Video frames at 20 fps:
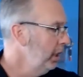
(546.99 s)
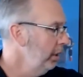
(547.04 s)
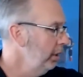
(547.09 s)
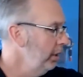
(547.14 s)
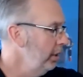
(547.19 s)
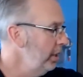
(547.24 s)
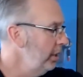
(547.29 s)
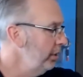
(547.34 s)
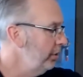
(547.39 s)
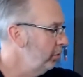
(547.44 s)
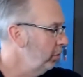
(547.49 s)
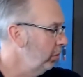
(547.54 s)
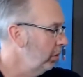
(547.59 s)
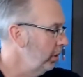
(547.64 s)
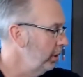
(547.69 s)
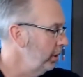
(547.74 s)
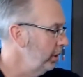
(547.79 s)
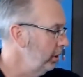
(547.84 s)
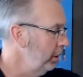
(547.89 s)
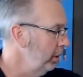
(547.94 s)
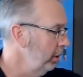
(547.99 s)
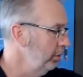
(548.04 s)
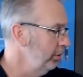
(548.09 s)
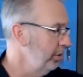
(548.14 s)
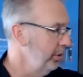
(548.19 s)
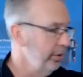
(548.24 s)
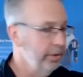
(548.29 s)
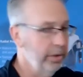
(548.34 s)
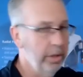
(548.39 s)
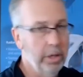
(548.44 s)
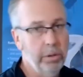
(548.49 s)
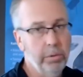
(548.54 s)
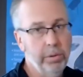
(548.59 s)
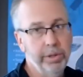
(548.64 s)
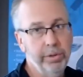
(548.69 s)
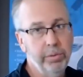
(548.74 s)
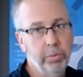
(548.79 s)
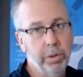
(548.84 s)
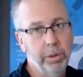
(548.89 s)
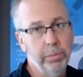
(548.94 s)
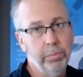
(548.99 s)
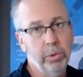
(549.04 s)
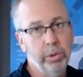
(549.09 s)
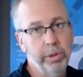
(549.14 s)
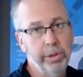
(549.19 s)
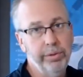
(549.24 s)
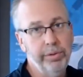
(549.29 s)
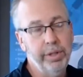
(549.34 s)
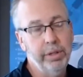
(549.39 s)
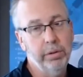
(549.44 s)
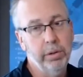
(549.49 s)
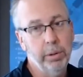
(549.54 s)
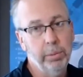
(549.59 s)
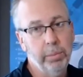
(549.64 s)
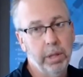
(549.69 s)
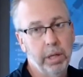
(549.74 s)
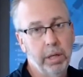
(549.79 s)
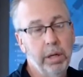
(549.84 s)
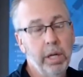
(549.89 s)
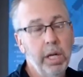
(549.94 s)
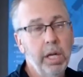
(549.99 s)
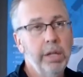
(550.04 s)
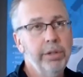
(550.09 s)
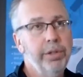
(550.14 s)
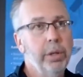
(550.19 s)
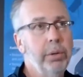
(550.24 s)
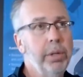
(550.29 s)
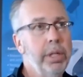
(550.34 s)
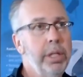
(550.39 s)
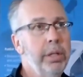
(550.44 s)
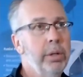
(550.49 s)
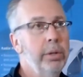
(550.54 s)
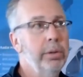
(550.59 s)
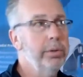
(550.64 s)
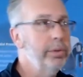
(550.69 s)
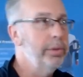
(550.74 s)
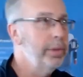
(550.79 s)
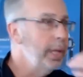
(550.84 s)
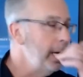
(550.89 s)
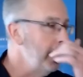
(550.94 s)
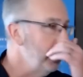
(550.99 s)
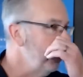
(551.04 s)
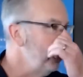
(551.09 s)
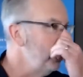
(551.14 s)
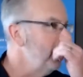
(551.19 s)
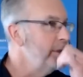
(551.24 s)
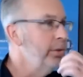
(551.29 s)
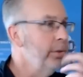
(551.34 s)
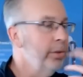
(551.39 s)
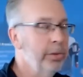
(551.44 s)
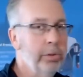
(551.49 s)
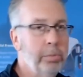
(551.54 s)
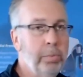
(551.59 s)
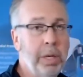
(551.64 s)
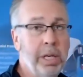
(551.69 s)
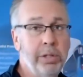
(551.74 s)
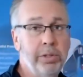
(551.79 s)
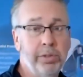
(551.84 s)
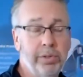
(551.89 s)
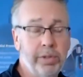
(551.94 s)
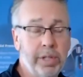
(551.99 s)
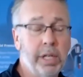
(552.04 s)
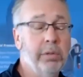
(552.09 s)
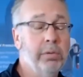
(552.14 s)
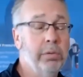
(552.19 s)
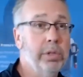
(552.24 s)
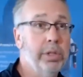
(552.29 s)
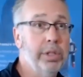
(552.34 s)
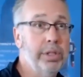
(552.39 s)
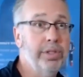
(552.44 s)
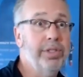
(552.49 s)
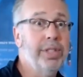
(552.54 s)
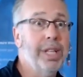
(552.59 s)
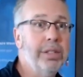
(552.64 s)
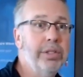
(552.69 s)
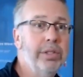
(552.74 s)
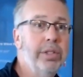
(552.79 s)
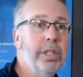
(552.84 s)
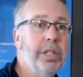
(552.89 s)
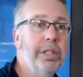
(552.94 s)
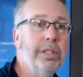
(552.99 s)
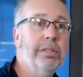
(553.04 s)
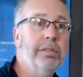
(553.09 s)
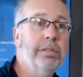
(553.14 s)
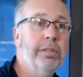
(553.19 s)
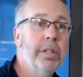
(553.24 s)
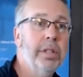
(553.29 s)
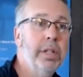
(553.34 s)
This one goes as low as 1.0 bar. So in those areas or those patients that are really sensitive,